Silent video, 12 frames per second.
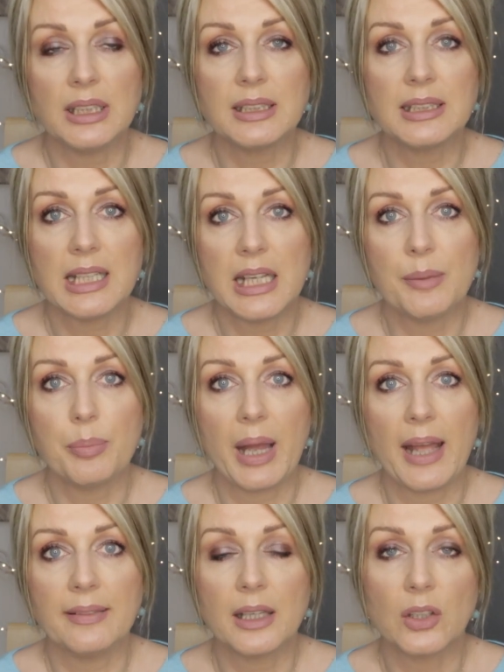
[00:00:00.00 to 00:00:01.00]
the tip
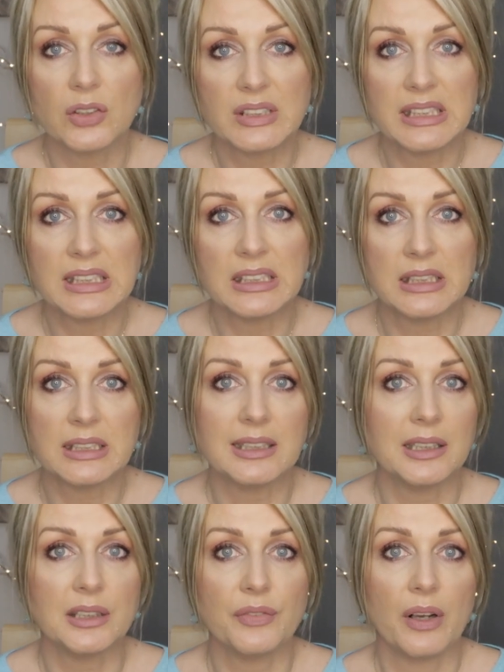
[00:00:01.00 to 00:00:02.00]
and the
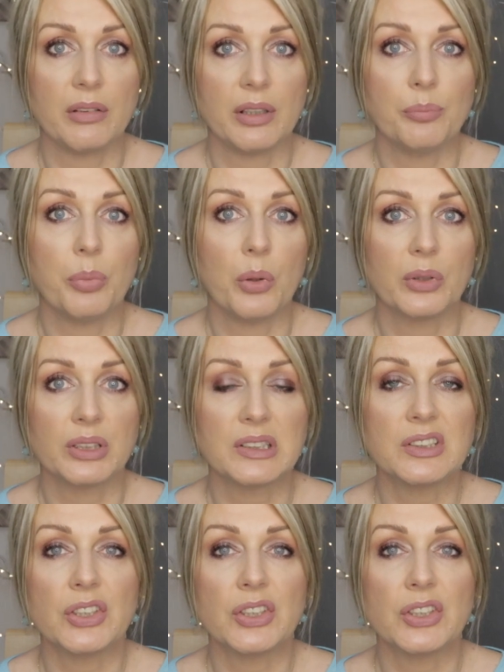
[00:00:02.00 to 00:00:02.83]
consistency is very important.